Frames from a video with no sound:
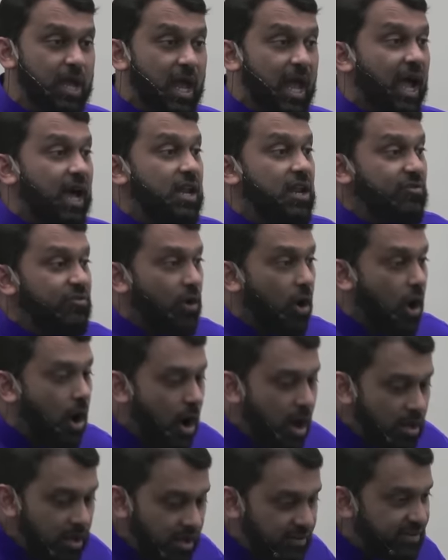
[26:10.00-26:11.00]
And if
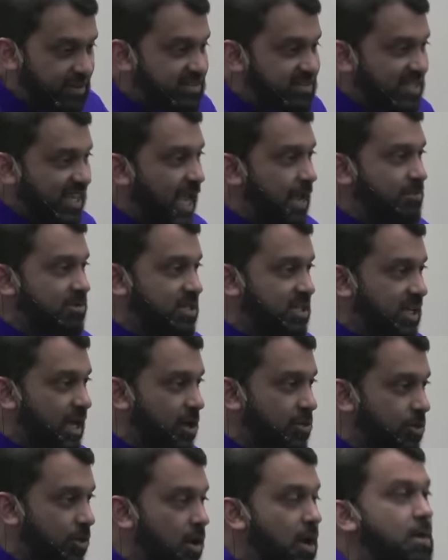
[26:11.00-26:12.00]
all of us came
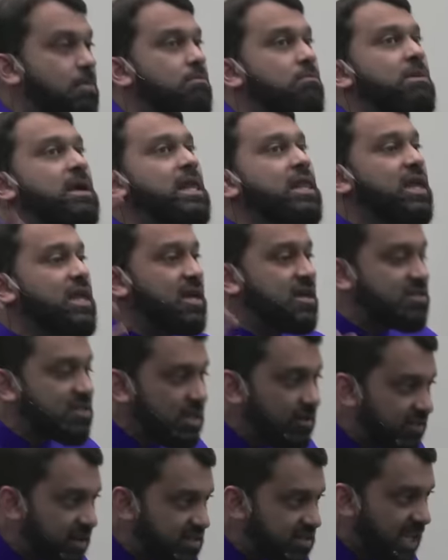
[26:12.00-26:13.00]
together, millions
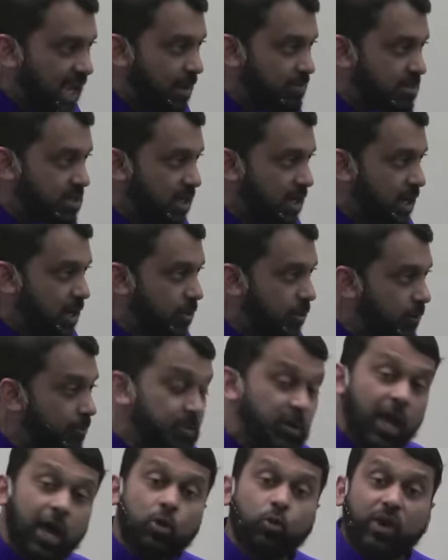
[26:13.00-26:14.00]
of us came together,
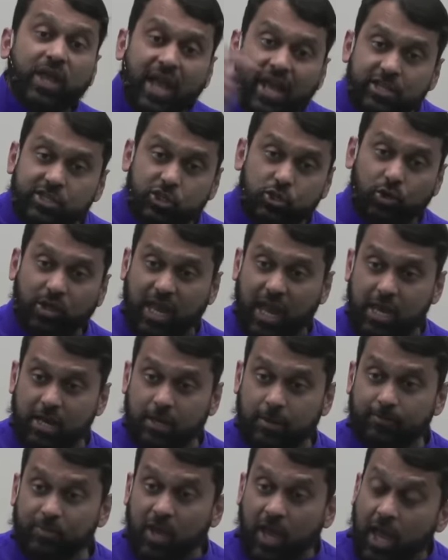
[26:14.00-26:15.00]
and we
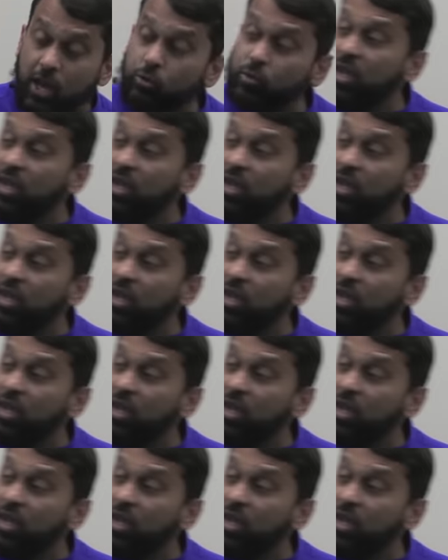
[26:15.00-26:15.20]
educated and we